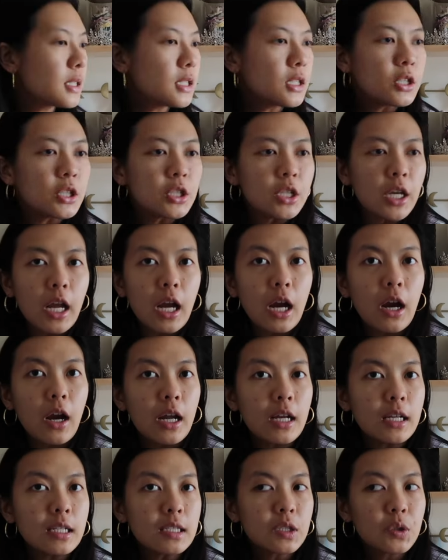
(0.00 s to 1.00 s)
to share
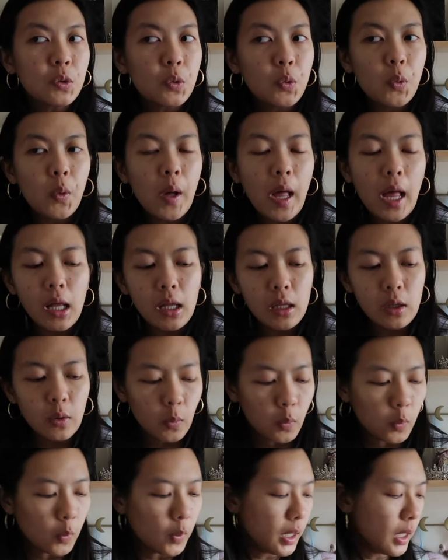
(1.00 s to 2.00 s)
as well.
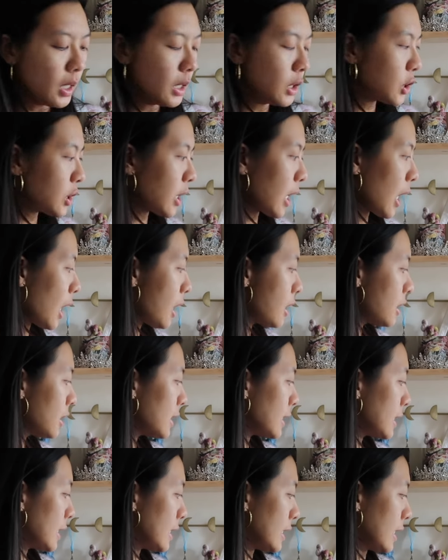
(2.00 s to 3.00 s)
We shall
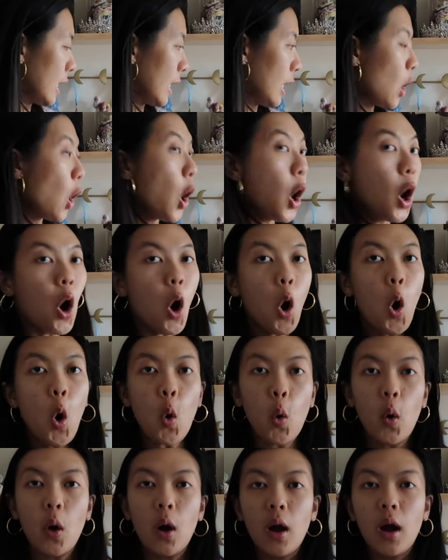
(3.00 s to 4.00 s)
see.
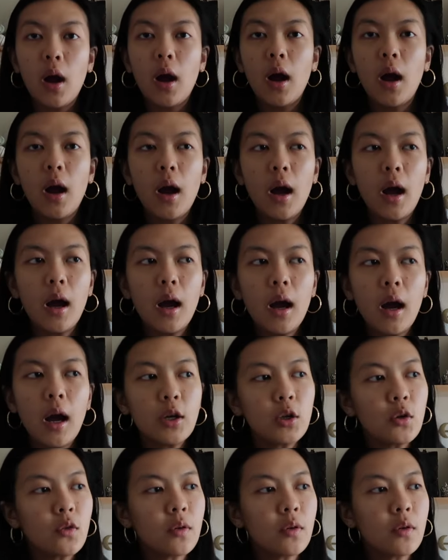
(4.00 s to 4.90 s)
Oh, I do